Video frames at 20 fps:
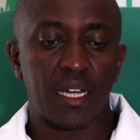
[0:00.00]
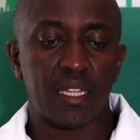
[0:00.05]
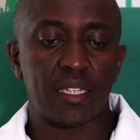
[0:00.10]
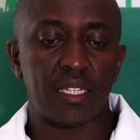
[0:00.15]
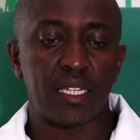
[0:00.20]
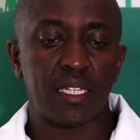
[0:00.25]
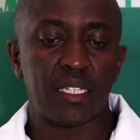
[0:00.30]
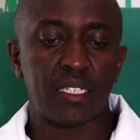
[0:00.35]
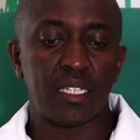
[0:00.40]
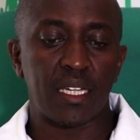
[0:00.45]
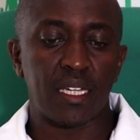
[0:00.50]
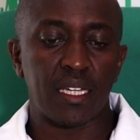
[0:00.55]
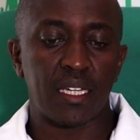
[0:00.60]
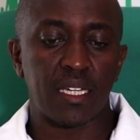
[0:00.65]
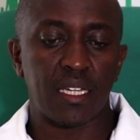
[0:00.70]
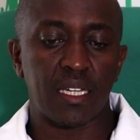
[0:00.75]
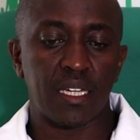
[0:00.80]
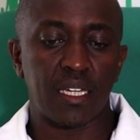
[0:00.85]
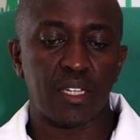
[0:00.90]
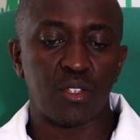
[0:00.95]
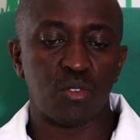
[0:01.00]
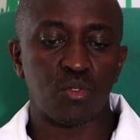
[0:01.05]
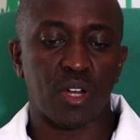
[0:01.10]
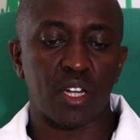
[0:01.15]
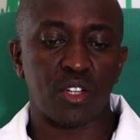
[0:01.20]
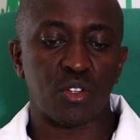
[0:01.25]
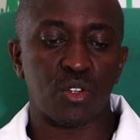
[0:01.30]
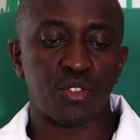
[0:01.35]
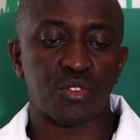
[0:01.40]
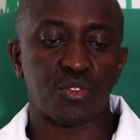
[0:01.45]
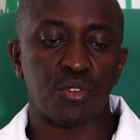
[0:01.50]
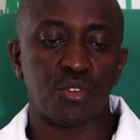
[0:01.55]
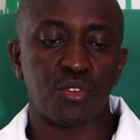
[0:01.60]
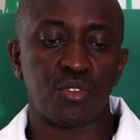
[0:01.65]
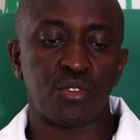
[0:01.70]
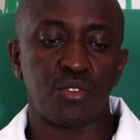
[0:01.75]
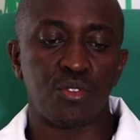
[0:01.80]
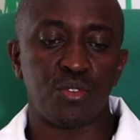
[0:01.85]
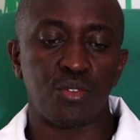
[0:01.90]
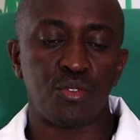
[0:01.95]
Then you can also
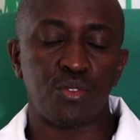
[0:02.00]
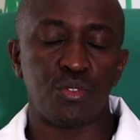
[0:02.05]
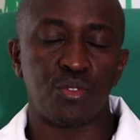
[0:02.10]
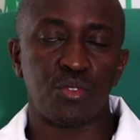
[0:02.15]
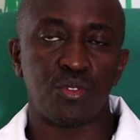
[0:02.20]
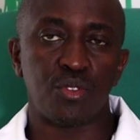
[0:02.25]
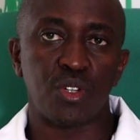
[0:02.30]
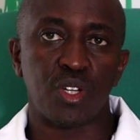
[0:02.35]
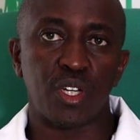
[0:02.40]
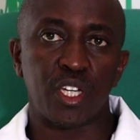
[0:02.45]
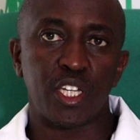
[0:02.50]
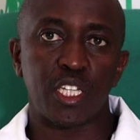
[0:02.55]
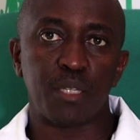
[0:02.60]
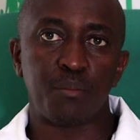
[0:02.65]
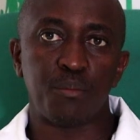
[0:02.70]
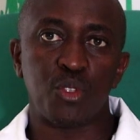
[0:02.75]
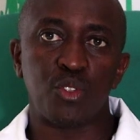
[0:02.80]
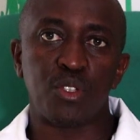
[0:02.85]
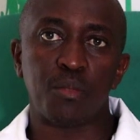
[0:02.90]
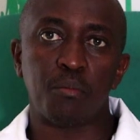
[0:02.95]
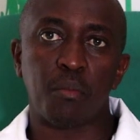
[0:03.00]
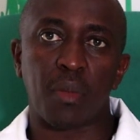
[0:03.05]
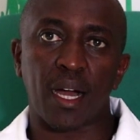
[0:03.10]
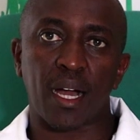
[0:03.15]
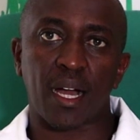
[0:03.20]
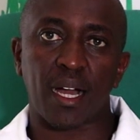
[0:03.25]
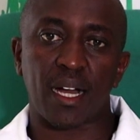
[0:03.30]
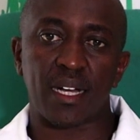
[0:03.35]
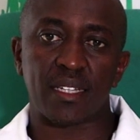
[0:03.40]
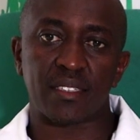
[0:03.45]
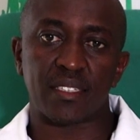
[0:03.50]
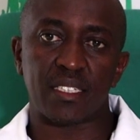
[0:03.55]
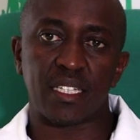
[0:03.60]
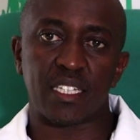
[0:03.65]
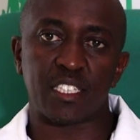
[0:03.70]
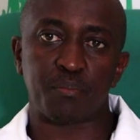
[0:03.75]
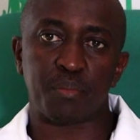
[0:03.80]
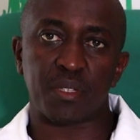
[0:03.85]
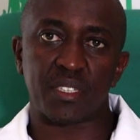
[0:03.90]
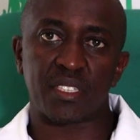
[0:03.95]
do immune markers,
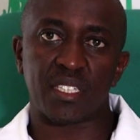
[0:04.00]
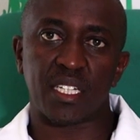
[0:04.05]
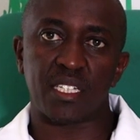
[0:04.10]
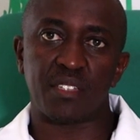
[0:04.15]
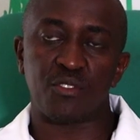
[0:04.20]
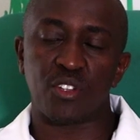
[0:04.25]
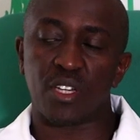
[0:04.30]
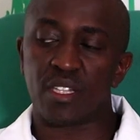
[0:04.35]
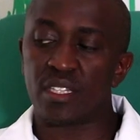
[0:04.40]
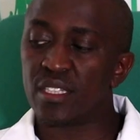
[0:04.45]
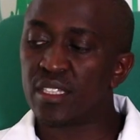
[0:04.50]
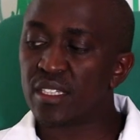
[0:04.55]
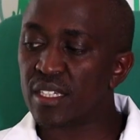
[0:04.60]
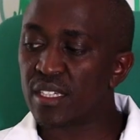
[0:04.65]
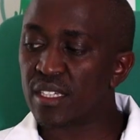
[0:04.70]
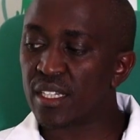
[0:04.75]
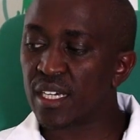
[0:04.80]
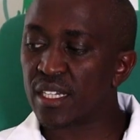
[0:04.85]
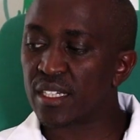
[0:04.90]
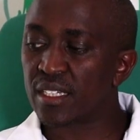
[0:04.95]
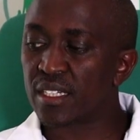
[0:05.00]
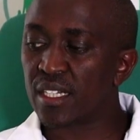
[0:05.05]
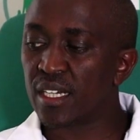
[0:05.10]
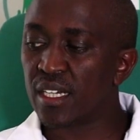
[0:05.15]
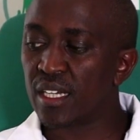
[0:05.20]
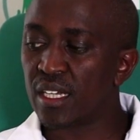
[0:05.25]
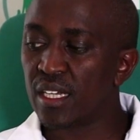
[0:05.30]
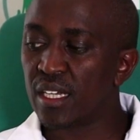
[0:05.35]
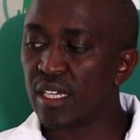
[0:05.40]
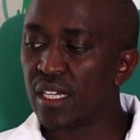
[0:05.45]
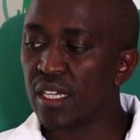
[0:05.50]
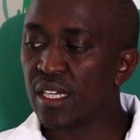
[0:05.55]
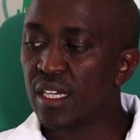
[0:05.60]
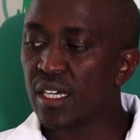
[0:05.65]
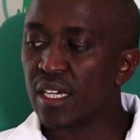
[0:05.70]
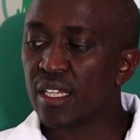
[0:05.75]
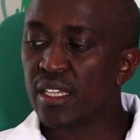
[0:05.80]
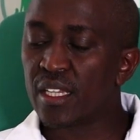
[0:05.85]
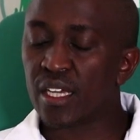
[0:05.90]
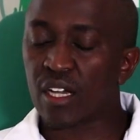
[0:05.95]
especially if you are thinking that
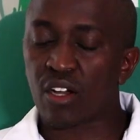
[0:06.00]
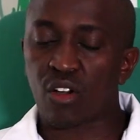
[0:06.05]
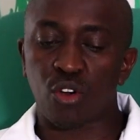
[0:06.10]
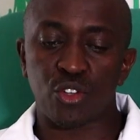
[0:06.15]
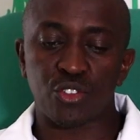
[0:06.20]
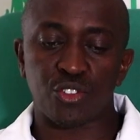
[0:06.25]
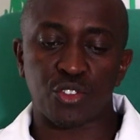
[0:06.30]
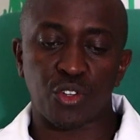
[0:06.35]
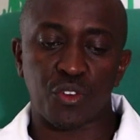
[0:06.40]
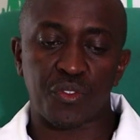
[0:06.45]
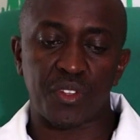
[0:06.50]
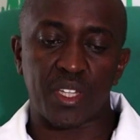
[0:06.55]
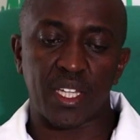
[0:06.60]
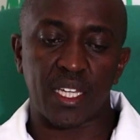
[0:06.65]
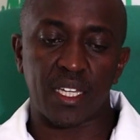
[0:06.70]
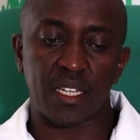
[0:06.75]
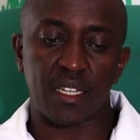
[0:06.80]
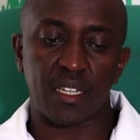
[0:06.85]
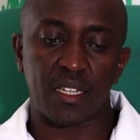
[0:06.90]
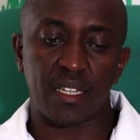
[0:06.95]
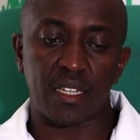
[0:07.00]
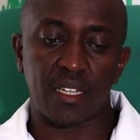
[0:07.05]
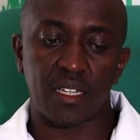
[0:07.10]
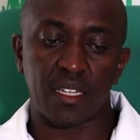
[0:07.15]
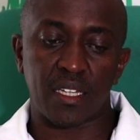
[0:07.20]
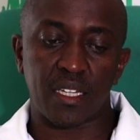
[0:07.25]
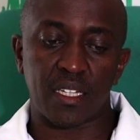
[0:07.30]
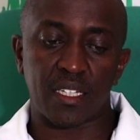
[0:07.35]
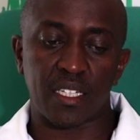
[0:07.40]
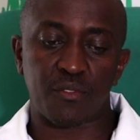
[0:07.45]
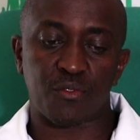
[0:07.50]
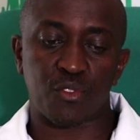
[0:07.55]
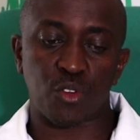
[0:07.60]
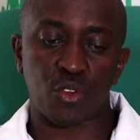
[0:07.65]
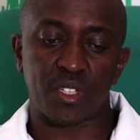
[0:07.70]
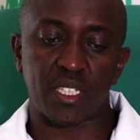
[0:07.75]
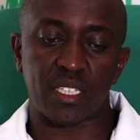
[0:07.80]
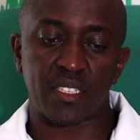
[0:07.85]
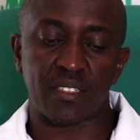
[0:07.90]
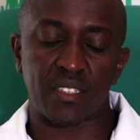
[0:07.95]
the cause of the
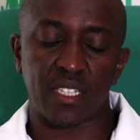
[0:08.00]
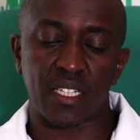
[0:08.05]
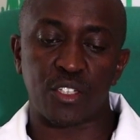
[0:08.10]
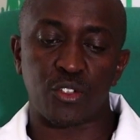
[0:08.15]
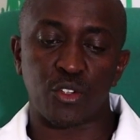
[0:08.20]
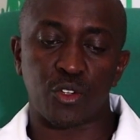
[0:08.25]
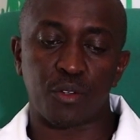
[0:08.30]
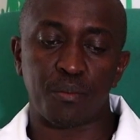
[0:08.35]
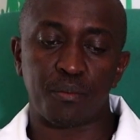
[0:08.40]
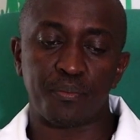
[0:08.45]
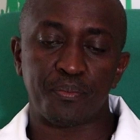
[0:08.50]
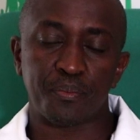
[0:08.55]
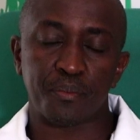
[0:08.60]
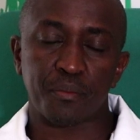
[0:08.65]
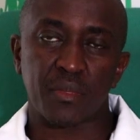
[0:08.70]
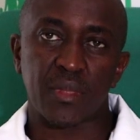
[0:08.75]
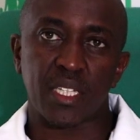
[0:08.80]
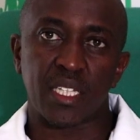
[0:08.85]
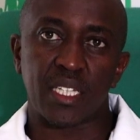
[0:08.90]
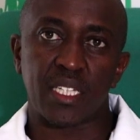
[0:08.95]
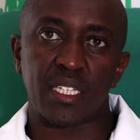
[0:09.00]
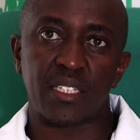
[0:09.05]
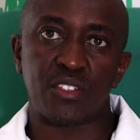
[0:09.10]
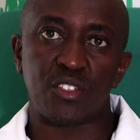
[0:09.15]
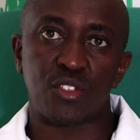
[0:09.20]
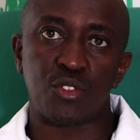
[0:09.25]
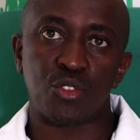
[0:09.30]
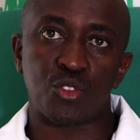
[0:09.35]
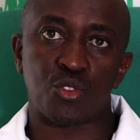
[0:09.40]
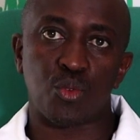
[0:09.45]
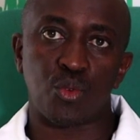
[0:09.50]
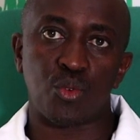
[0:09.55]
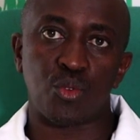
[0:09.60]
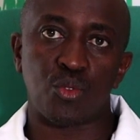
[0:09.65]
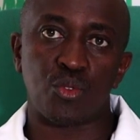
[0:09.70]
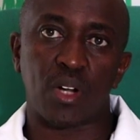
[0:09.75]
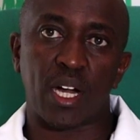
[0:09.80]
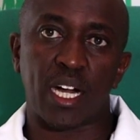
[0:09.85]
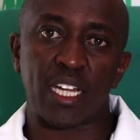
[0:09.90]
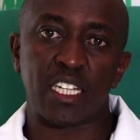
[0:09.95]
nephrotic syndrome is due to
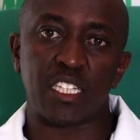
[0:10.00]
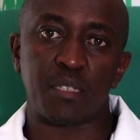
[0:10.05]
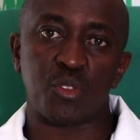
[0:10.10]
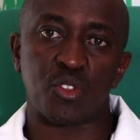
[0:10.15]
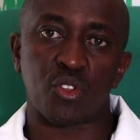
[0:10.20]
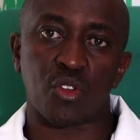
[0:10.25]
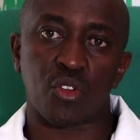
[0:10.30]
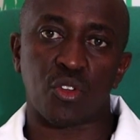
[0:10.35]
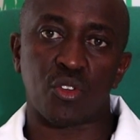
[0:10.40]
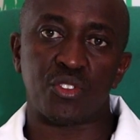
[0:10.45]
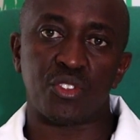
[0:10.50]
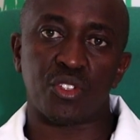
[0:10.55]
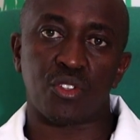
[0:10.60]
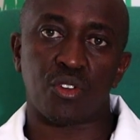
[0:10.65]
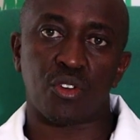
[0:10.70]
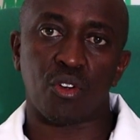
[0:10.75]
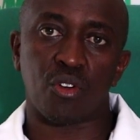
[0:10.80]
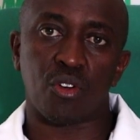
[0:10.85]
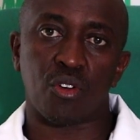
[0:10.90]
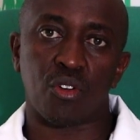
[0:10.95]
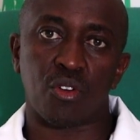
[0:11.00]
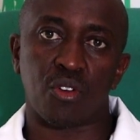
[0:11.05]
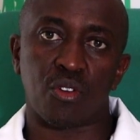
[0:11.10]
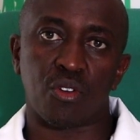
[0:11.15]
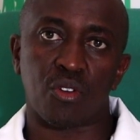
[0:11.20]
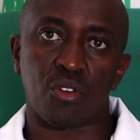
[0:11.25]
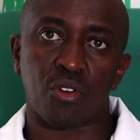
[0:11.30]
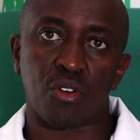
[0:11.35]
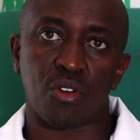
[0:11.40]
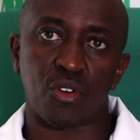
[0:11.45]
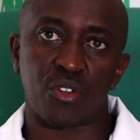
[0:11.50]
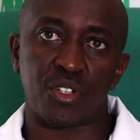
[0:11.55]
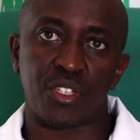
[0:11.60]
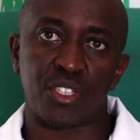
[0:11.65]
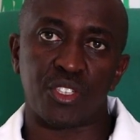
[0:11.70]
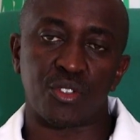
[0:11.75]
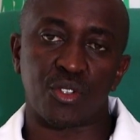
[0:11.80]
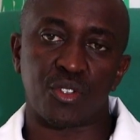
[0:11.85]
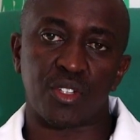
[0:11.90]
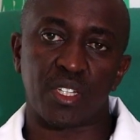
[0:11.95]
an immunological
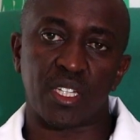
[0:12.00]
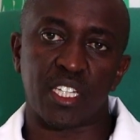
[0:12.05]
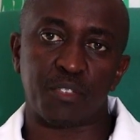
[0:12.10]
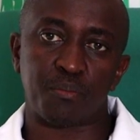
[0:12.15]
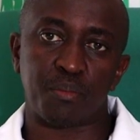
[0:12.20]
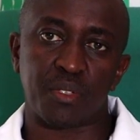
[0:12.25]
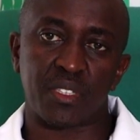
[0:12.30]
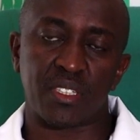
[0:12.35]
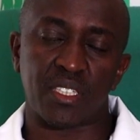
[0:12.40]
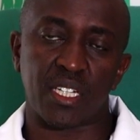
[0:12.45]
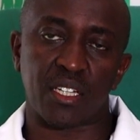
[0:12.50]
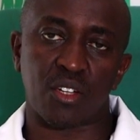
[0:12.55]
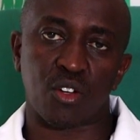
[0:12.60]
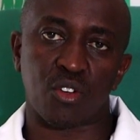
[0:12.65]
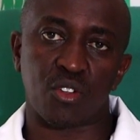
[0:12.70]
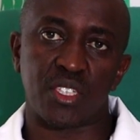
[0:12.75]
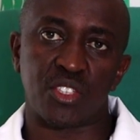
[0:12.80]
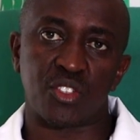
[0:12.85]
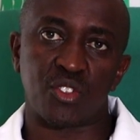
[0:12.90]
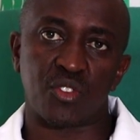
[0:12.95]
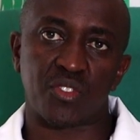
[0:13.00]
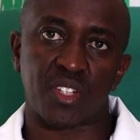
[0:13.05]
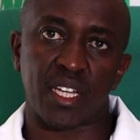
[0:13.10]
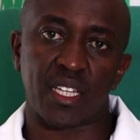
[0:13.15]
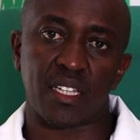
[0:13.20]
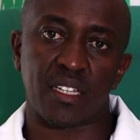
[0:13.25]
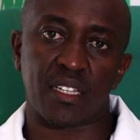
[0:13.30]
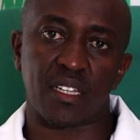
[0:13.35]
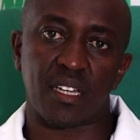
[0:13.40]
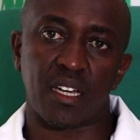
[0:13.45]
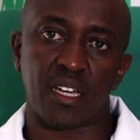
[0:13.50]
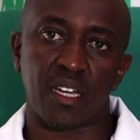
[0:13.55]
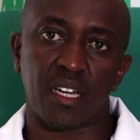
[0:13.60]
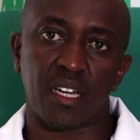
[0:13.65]
condition, especially conditions like